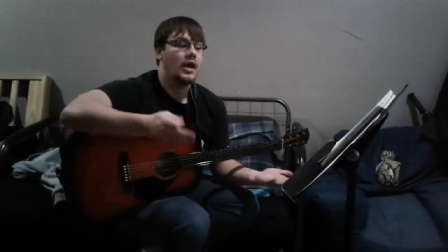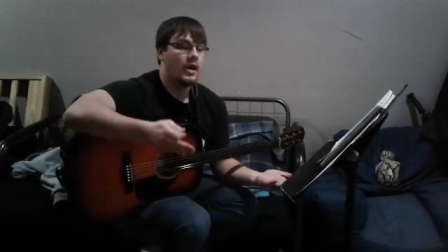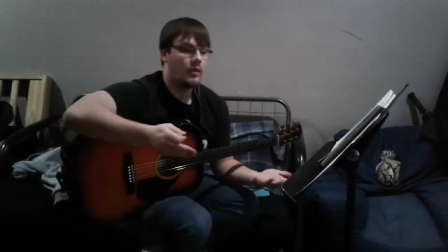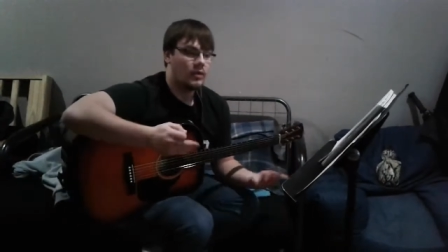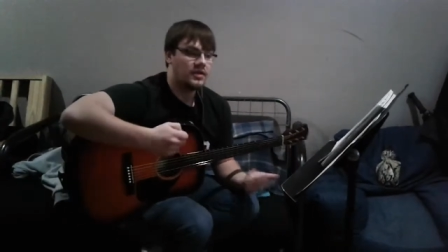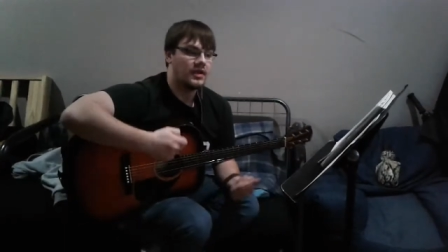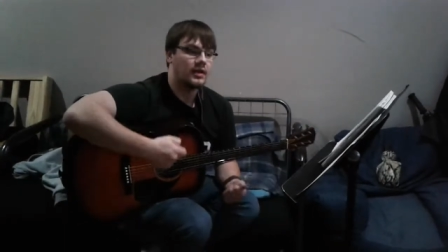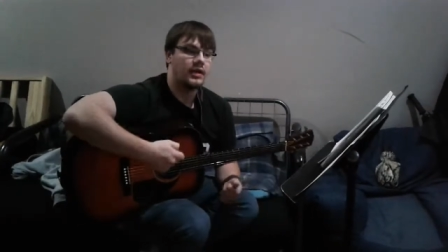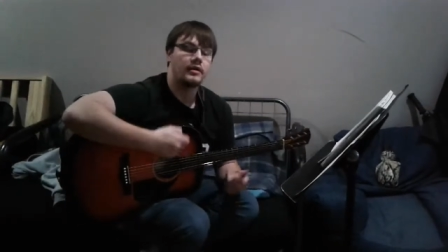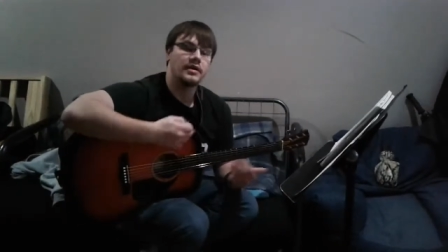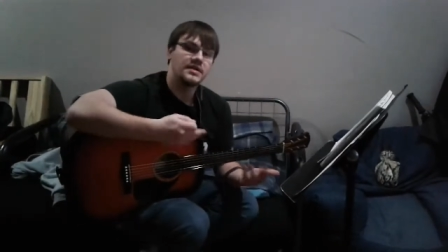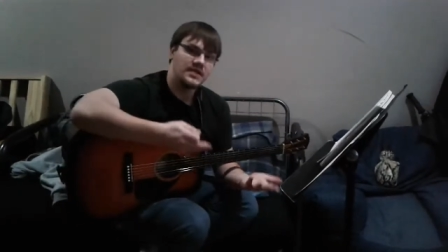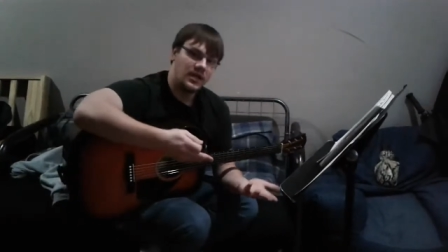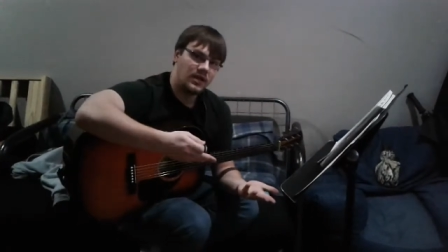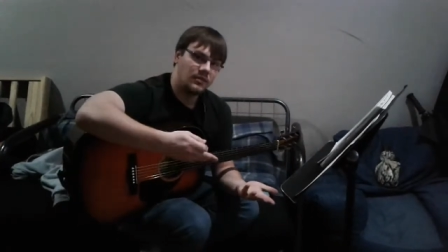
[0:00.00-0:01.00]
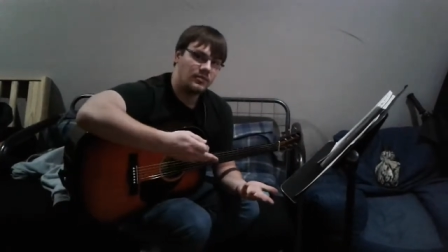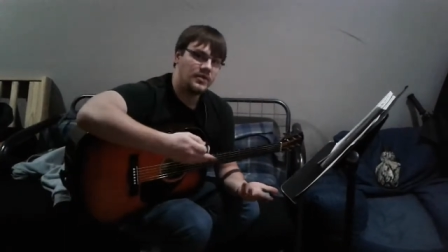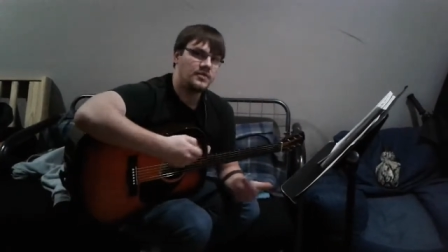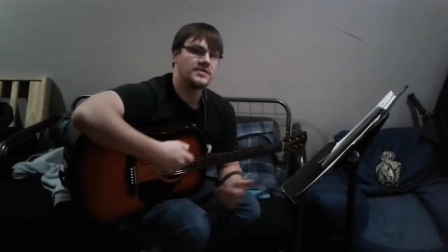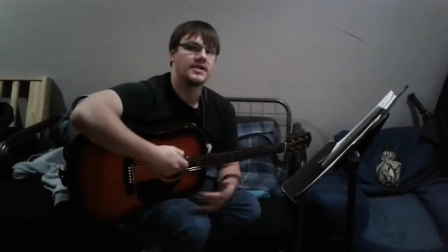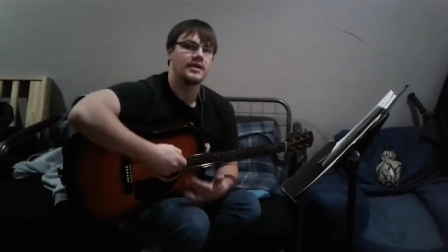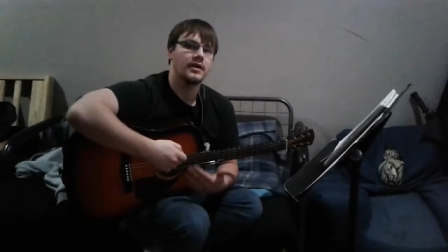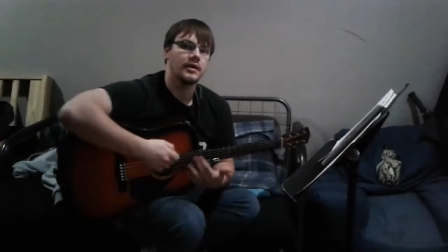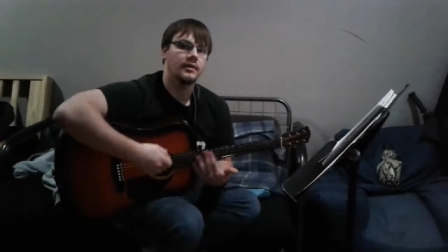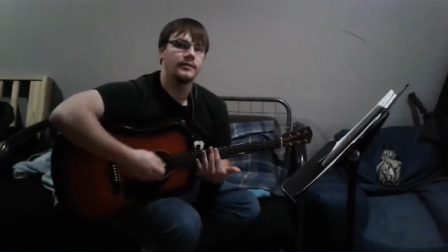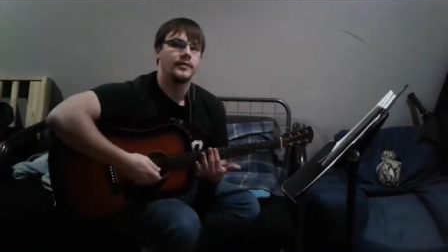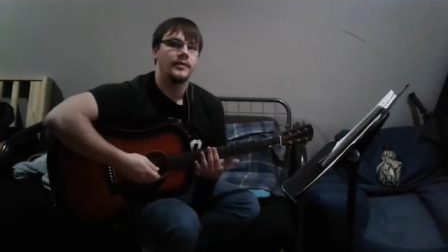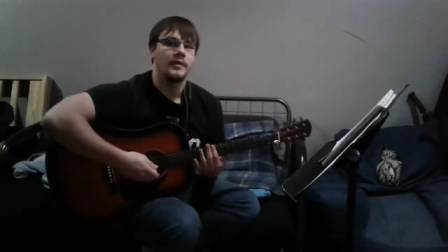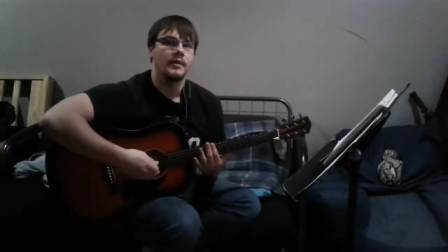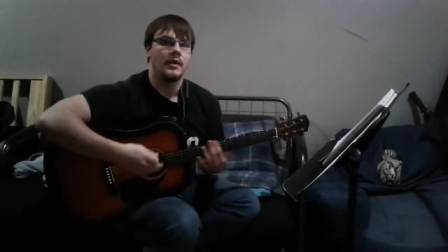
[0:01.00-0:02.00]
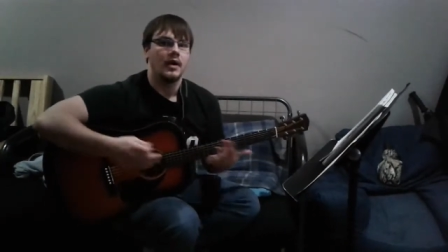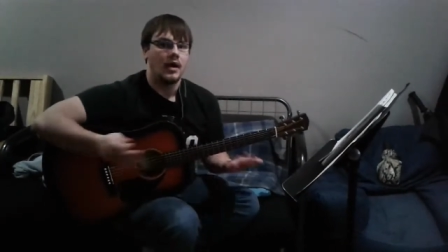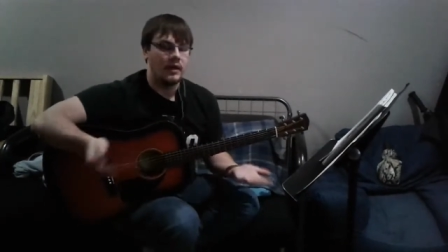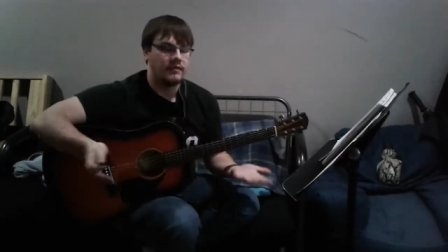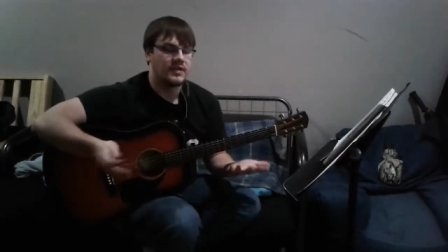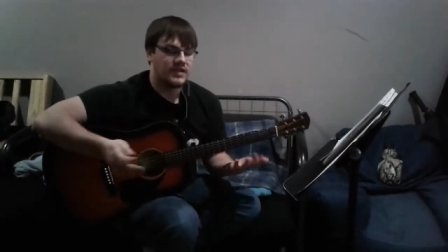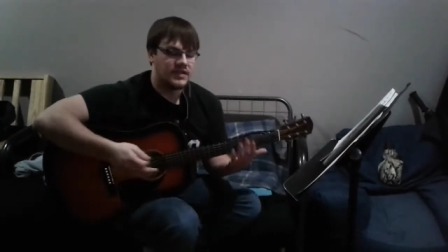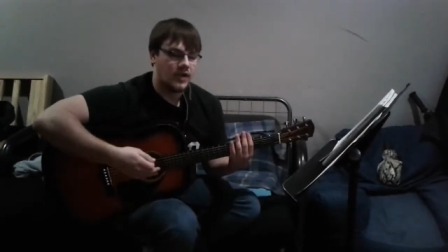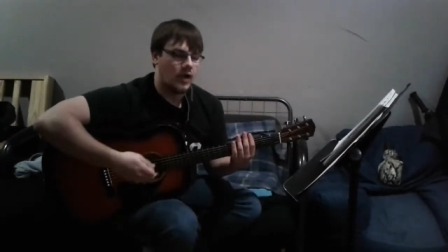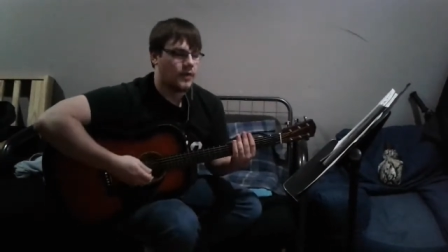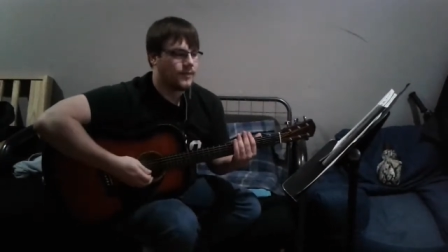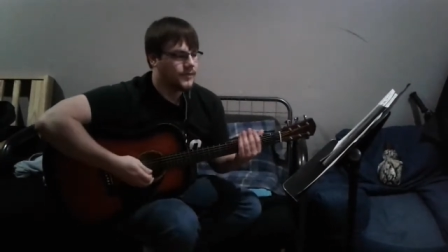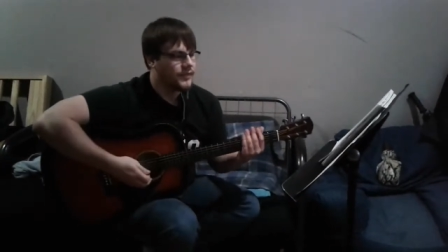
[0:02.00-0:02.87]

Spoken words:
with the lyrics and the music of this song?